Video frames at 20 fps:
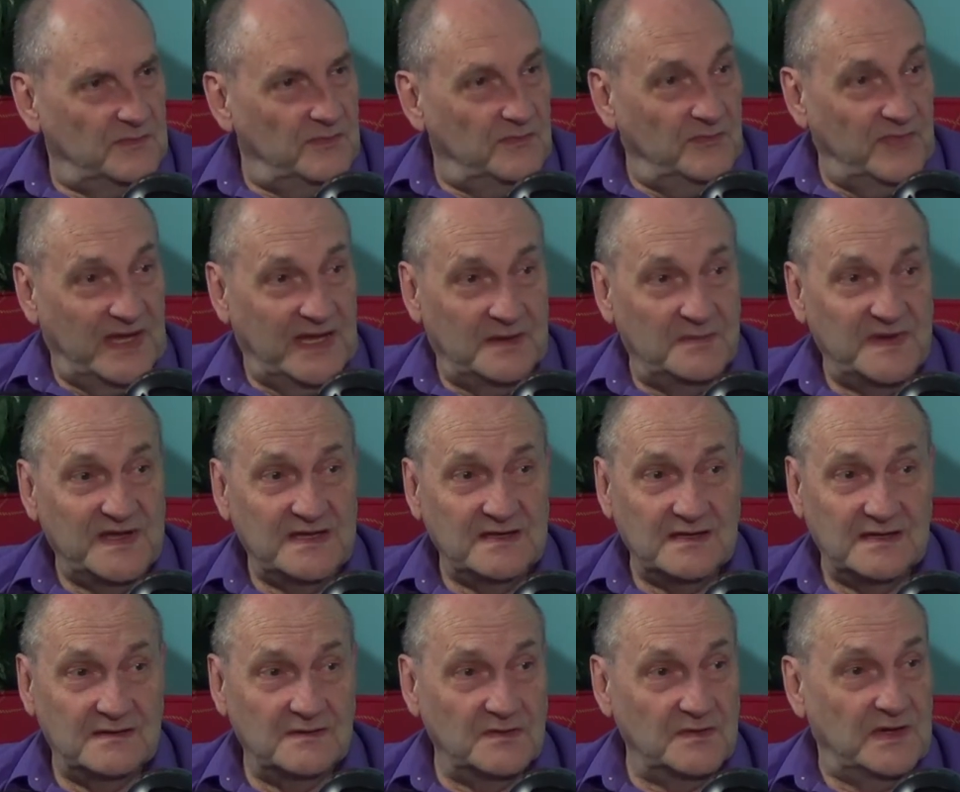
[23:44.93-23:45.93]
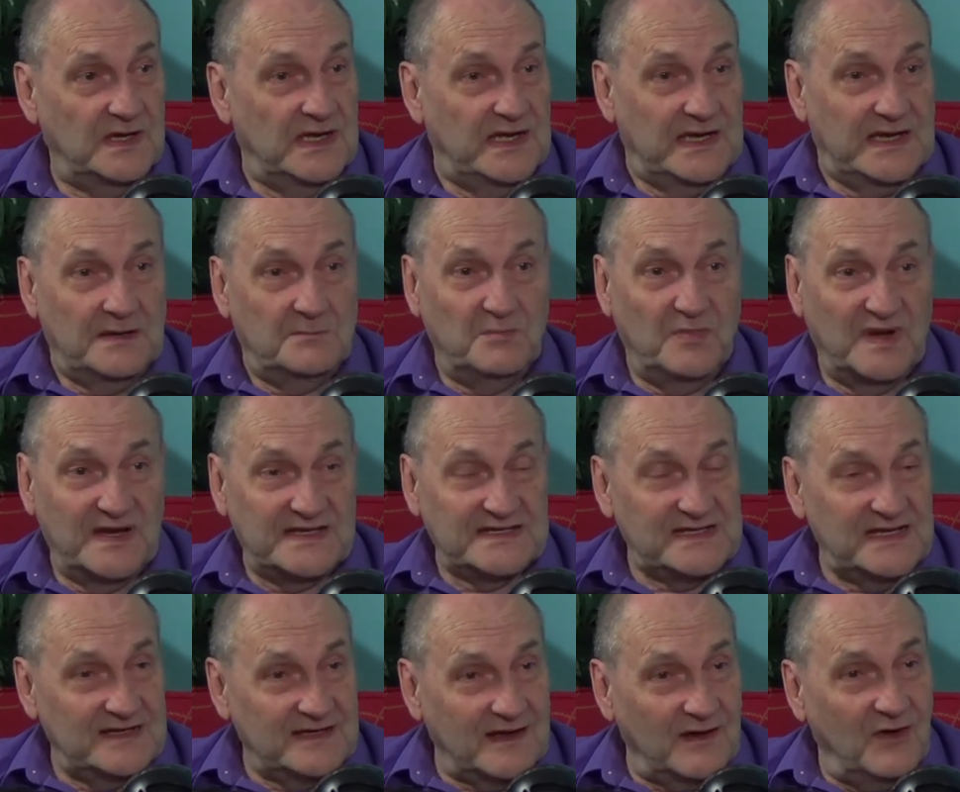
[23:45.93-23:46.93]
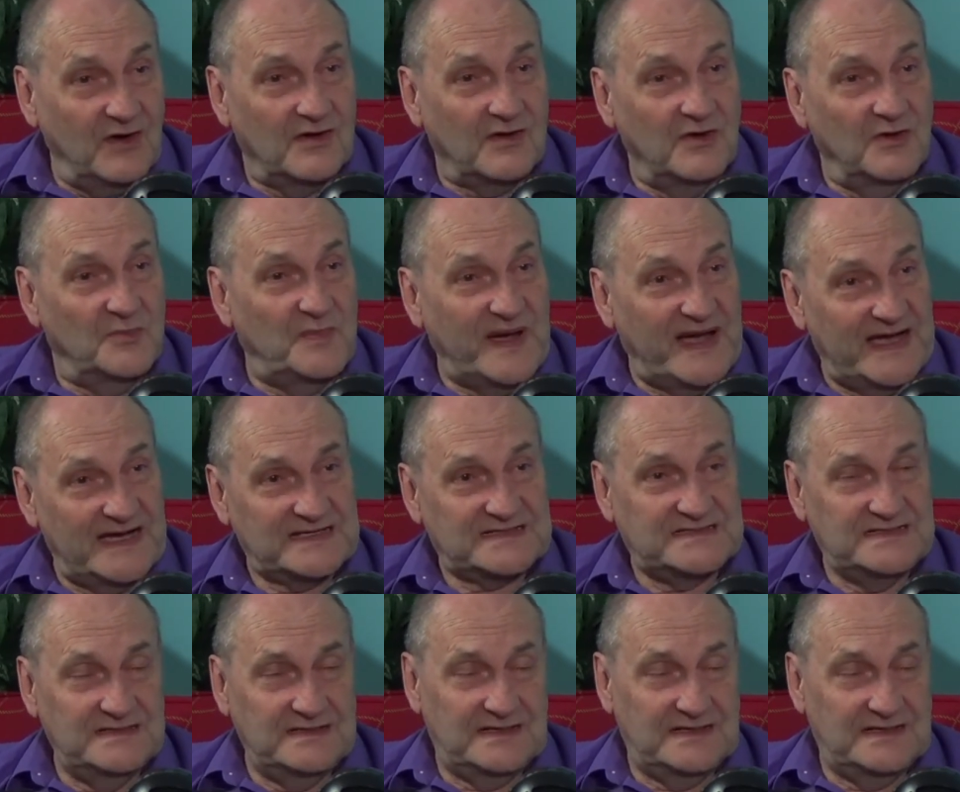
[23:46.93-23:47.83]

maybe, it, but it, it, all go back